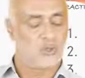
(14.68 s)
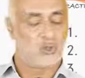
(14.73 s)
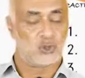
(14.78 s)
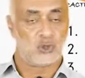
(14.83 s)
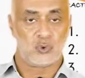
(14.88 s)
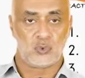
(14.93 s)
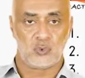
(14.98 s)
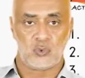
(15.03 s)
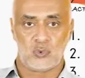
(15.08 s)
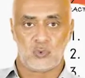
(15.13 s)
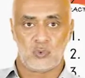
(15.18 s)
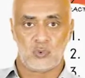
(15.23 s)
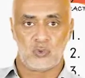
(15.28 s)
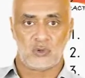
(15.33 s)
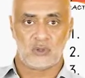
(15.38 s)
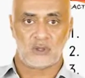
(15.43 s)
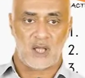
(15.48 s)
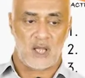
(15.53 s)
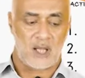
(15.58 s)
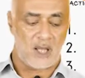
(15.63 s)

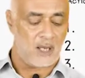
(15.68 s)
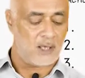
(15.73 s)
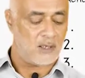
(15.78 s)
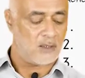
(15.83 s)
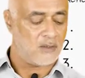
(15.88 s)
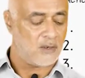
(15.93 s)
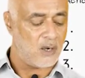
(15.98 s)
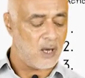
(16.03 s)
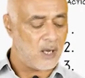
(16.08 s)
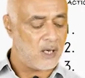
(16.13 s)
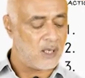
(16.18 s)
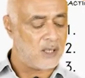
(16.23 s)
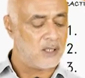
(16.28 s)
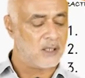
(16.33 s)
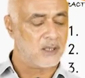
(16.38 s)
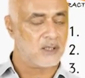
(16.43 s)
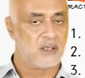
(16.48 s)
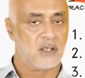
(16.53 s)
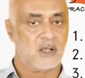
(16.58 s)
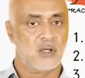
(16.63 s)
Choose and
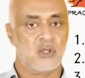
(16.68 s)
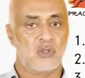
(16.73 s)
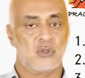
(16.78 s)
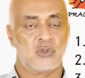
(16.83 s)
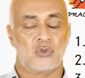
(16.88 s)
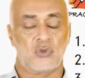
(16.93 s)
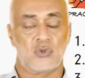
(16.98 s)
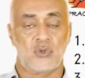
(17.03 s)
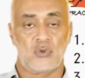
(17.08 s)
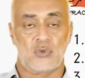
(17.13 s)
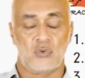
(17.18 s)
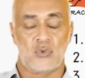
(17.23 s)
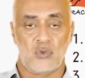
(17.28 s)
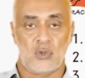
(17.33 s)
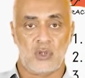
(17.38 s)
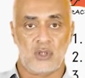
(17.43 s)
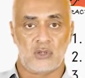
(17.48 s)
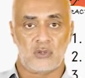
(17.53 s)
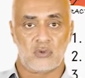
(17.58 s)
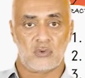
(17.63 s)
write. So you're
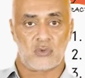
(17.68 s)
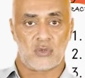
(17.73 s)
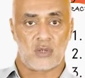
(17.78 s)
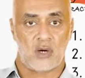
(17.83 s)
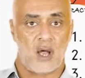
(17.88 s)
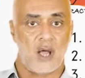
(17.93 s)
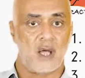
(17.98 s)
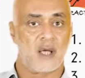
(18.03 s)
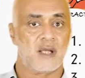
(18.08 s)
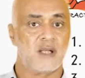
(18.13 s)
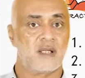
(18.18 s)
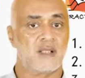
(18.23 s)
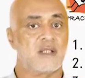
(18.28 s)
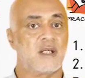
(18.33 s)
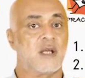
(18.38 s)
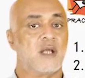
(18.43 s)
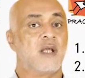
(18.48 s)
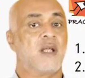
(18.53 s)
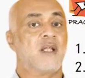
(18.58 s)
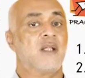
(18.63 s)
going to write
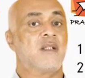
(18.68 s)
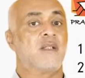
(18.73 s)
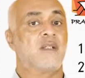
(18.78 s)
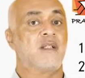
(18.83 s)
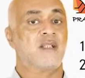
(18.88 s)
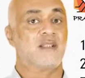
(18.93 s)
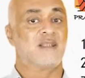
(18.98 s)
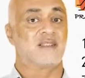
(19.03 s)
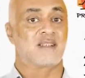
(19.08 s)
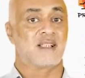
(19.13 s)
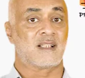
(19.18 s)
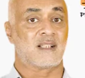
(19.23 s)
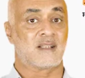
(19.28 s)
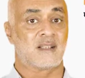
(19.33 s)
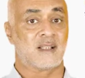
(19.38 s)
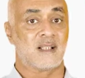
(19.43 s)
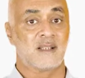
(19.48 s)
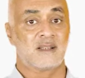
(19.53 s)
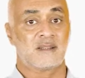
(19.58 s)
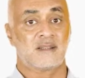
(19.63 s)
these
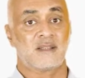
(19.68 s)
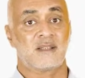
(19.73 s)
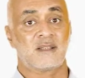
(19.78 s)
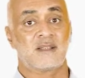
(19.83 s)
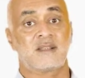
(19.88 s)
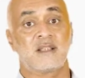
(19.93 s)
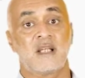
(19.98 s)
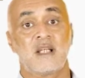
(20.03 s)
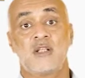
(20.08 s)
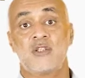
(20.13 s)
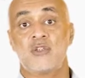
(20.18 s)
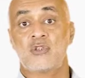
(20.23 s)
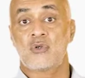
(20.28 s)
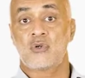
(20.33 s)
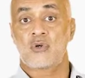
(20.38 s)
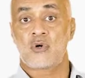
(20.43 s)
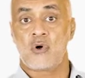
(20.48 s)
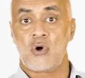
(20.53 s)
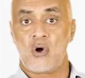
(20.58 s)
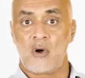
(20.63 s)
sentences in your
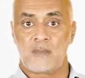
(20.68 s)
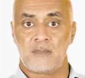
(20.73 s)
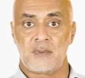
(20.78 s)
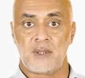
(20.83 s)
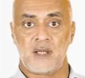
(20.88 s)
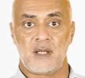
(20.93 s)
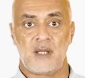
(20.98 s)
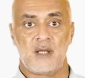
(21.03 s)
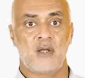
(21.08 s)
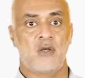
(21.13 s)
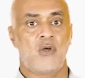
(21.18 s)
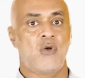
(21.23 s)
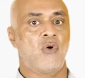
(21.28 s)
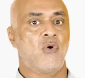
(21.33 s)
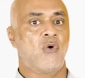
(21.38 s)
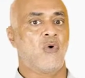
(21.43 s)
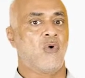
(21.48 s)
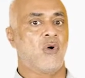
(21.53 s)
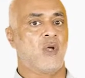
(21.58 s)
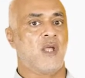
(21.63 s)
copy.
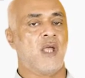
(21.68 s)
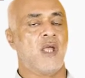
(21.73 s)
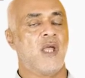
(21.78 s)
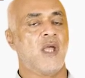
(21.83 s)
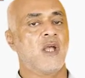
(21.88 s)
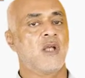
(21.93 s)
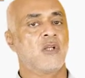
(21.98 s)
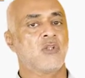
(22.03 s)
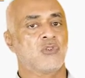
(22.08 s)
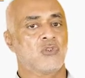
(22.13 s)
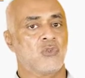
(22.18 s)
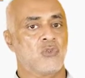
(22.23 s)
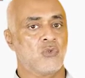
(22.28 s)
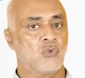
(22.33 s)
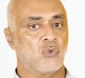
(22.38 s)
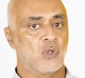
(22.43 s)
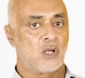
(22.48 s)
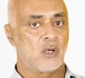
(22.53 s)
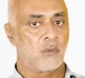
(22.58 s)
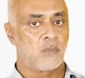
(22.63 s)
Okay, so
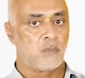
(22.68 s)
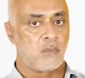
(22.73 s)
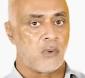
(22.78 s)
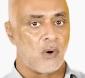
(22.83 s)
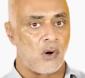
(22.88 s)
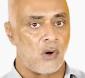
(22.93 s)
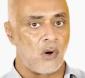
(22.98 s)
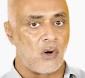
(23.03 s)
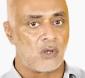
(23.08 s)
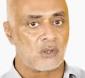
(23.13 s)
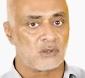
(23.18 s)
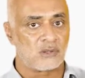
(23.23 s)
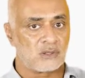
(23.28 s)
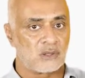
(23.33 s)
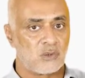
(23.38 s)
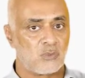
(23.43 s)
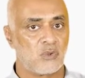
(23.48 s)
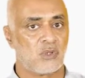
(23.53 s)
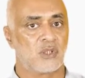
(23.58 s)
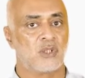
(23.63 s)
you can pause
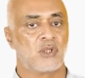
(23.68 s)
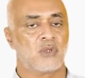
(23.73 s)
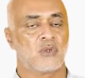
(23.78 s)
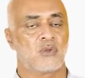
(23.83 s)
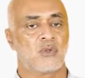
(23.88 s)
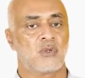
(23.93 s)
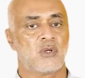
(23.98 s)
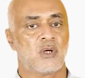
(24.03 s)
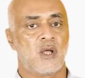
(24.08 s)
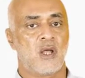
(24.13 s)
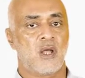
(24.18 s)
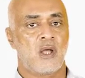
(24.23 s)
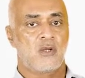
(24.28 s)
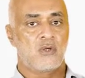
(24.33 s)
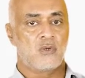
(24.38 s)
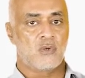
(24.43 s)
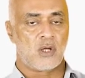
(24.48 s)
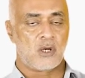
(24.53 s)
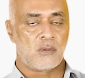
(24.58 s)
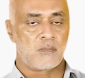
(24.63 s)
the video.
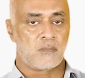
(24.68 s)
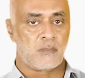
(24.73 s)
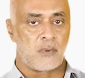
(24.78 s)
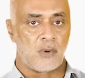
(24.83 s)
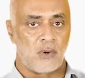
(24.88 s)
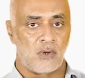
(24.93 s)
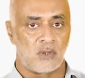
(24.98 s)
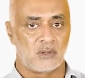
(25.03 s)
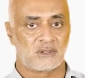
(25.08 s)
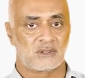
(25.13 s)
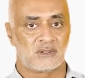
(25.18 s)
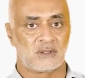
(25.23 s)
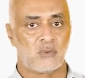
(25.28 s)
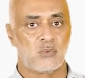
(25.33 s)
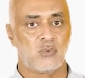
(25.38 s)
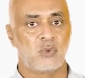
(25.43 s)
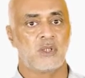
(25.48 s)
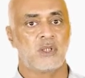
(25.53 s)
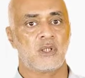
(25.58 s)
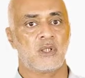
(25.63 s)
You can pause the
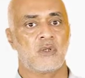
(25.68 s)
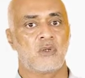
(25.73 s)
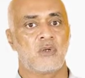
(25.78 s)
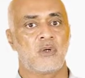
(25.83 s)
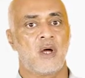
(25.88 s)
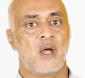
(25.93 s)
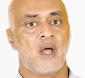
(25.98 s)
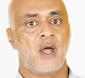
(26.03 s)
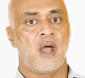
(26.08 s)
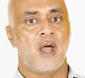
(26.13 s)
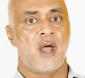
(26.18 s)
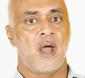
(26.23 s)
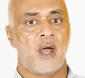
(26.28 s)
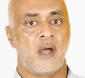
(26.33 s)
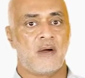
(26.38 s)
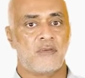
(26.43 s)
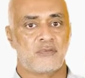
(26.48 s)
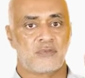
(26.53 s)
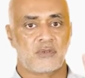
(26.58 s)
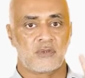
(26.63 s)
video
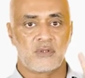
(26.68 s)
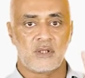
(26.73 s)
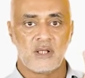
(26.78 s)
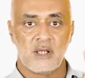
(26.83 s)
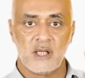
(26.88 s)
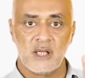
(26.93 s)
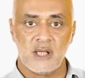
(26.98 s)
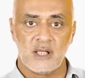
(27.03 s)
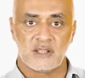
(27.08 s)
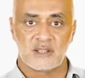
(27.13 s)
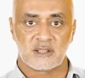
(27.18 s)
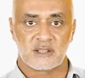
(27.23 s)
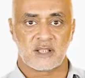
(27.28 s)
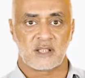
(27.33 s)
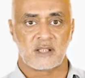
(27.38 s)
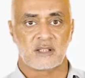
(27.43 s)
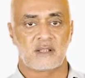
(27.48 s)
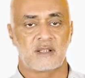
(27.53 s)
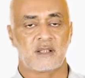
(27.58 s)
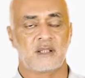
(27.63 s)
after each
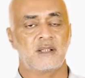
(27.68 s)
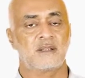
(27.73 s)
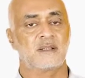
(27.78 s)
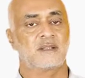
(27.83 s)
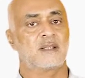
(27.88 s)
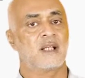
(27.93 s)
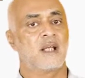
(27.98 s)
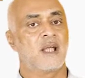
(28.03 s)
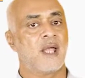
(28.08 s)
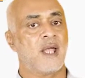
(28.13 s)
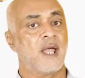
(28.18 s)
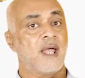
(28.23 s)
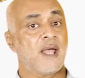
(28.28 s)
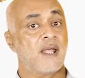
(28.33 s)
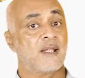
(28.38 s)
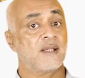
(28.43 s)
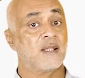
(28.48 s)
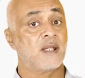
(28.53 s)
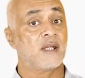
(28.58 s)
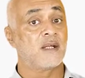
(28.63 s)
sentence
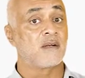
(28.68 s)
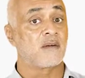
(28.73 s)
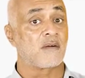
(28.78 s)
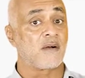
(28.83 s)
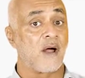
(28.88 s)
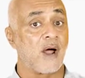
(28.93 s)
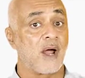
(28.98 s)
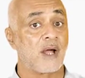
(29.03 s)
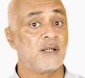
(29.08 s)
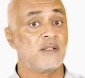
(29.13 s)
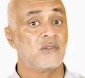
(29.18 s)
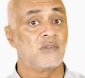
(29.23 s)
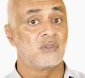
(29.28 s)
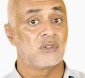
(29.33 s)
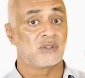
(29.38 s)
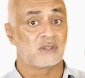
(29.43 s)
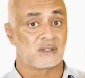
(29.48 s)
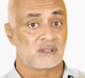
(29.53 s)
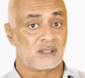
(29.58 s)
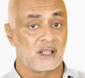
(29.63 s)
and then write
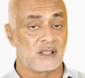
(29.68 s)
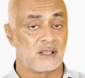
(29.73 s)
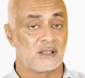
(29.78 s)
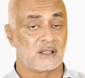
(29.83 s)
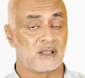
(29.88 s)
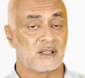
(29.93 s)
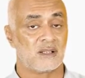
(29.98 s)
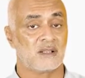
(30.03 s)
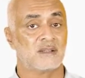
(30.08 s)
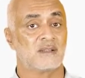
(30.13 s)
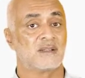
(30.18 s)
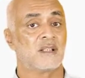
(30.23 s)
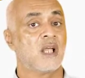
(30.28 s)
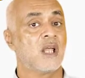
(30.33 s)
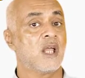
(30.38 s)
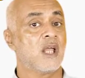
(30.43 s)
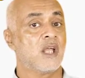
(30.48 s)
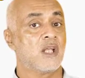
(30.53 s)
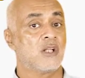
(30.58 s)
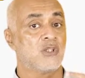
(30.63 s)
the sentence
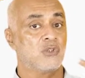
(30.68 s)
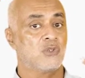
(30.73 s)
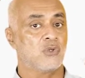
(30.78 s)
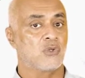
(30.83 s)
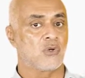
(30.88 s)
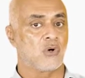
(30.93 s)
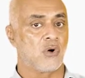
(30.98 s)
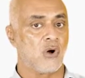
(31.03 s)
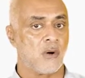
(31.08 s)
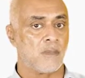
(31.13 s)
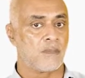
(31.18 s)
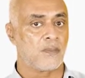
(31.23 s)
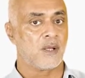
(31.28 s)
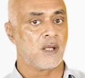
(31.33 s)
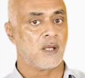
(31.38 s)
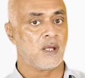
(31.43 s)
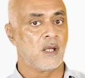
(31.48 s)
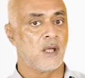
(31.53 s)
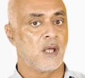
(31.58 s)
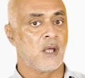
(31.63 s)
in your
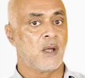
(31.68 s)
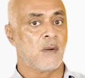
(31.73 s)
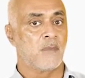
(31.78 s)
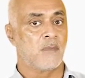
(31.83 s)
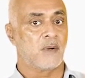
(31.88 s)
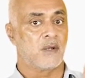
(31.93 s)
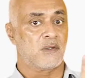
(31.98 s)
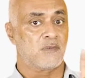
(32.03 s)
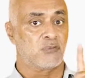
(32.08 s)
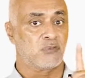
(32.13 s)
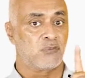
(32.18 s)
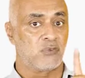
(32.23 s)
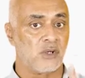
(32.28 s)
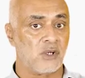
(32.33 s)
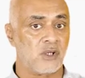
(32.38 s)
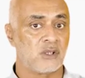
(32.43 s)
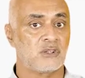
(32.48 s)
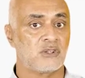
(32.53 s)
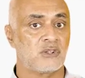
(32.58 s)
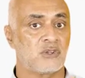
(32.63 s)
copy. But
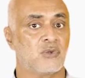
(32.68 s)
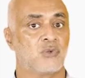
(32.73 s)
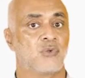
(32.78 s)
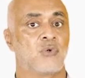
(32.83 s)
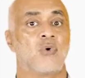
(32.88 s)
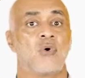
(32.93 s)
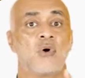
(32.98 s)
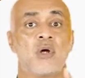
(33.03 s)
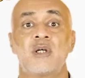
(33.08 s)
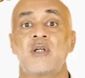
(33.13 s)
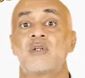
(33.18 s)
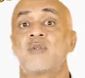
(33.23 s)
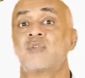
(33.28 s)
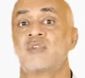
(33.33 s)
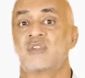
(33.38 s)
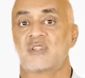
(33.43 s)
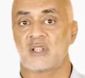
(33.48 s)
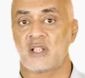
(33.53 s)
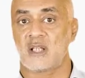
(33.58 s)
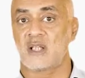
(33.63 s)
first you're going to
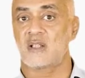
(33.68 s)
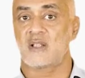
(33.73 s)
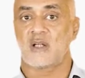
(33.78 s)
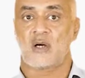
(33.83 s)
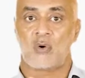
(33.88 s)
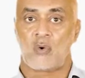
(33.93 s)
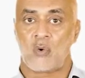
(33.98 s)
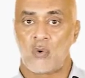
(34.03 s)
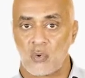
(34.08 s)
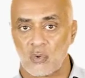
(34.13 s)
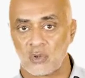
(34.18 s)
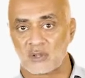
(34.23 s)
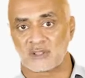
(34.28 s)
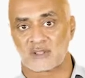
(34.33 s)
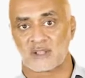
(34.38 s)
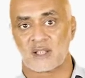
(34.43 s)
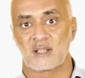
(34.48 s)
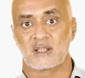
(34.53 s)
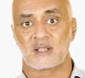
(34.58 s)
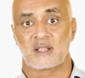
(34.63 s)
say the whole
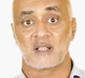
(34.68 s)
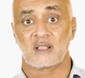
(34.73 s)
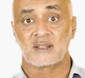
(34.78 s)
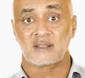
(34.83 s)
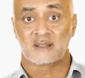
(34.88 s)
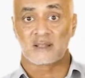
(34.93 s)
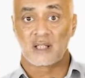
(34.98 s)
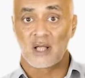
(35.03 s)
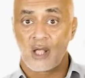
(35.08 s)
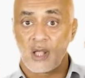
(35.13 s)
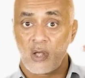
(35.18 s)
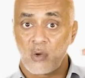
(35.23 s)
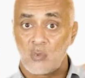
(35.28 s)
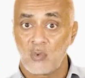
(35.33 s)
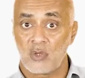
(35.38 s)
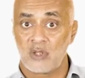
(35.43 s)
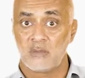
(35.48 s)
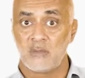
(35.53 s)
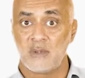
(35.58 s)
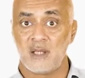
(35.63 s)
sentence
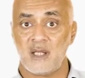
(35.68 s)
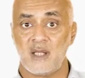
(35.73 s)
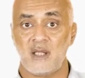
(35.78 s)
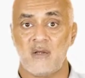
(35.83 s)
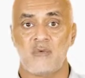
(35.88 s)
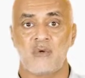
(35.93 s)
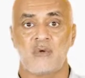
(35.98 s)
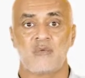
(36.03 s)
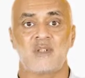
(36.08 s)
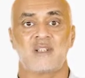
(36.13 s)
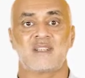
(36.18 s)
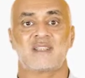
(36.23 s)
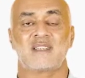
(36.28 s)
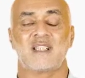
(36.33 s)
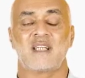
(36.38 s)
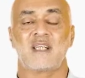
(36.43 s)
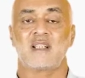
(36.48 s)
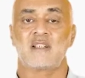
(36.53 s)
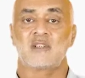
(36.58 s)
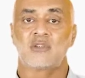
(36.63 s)
with me. We will
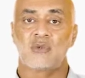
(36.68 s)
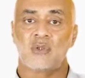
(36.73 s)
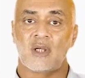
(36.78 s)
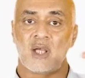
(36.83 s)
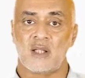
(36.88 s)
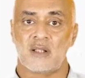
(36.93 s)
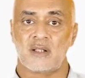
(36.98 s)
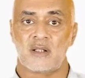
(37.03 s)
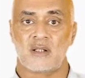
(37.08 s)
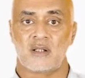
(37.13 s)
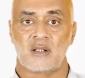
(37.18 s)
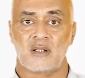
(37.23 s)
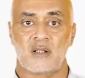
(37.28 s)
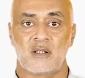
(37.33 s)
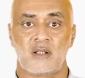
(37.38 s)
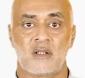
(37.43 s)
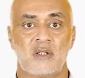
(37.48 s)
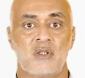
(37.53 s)
say it together.